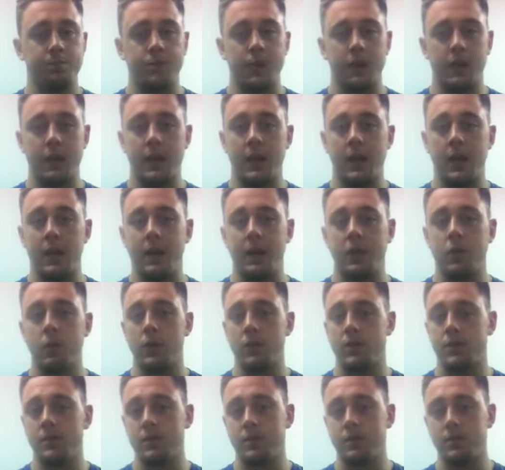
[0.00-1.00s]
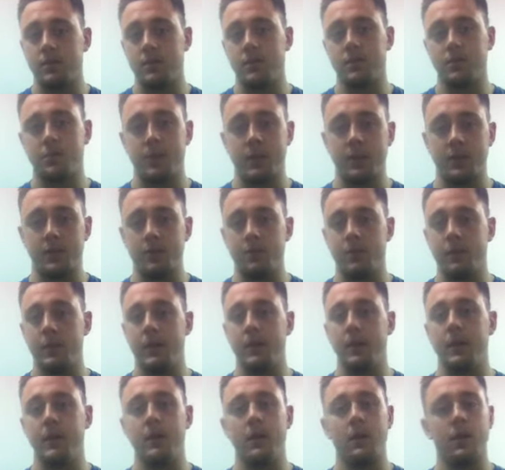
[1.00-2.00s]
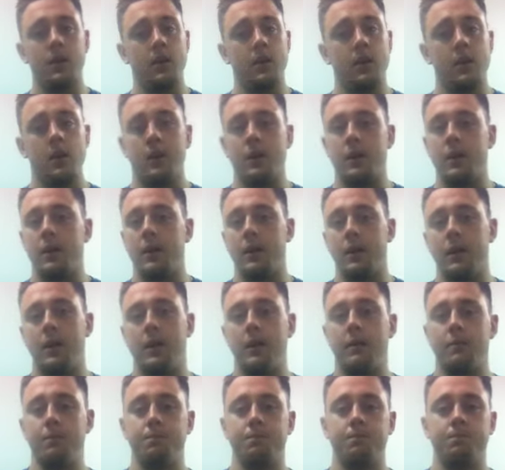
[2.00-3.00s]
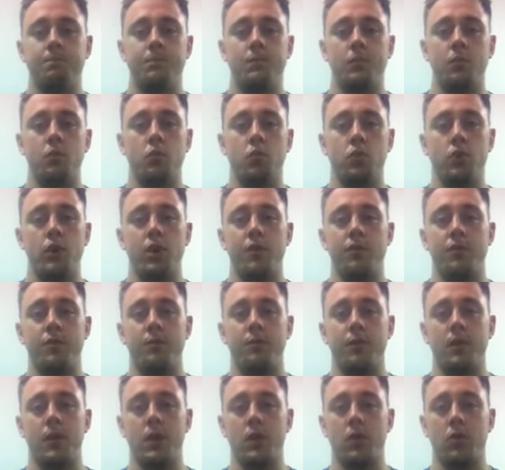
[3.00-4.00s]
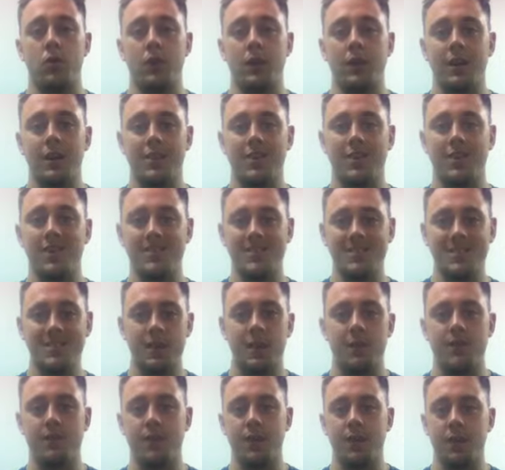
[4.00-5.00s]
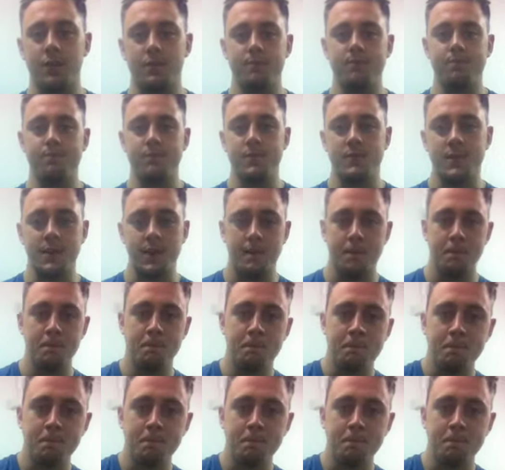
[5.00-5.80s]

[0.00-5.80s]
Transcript: Again, any questions, speak to me, and we'll go from there. Good luck, guys. Have fun. See ya.